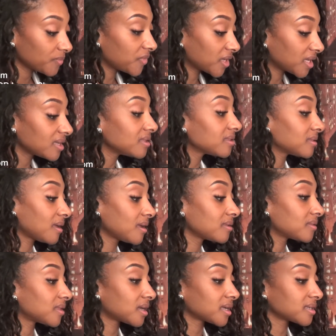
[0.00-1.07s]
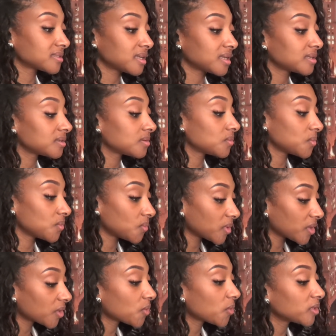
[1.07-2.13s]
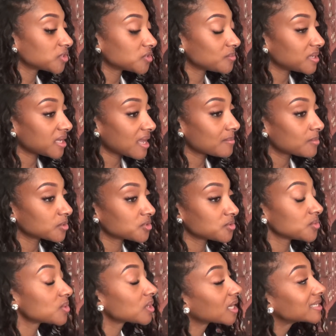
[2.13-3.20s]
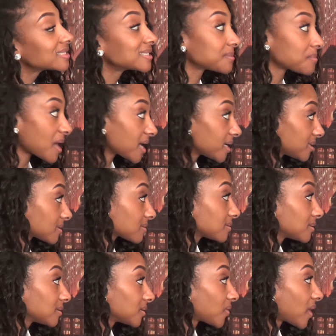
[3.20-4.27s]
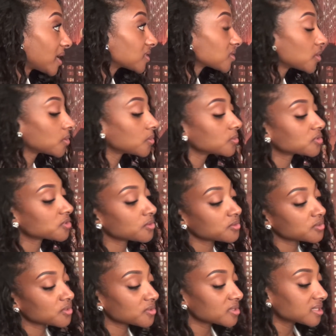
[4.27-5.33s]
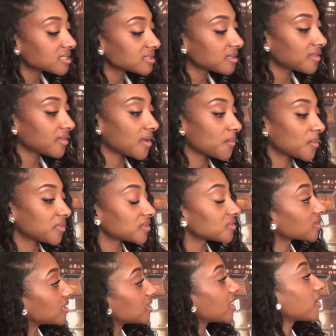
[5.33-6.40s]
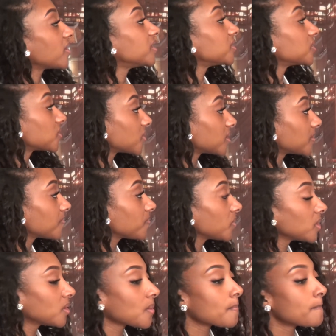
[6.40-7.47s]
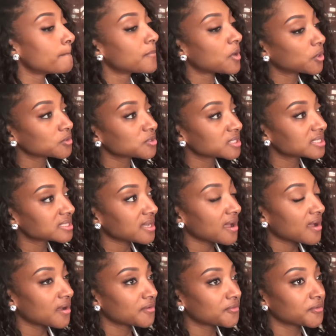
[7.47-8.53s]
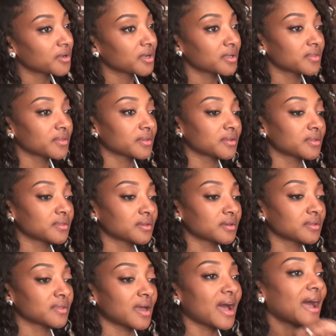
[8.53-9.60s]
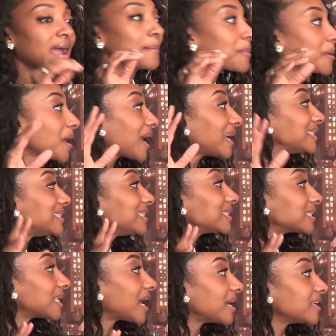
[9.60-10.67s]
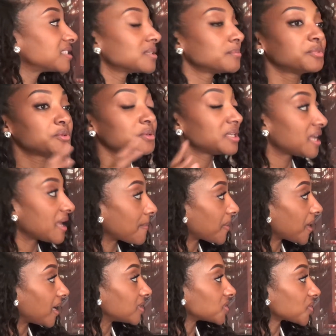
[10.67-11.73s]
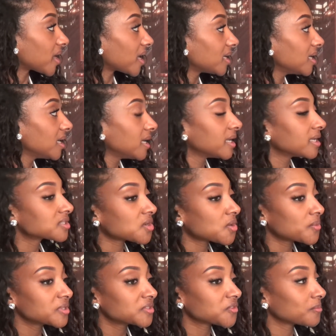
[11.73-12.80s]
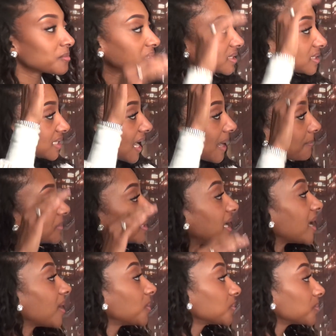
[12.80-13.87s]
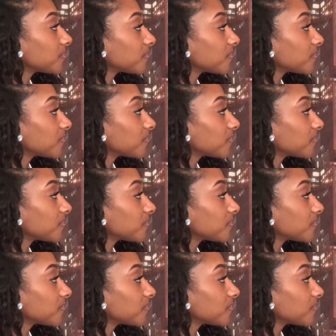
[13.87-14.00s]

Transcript: The key thing that I said, we're going to be able to customize, right? So this is the thing with the skincare industry. Most of the hyper idealized beauty campaigns, right? It's always from a top down.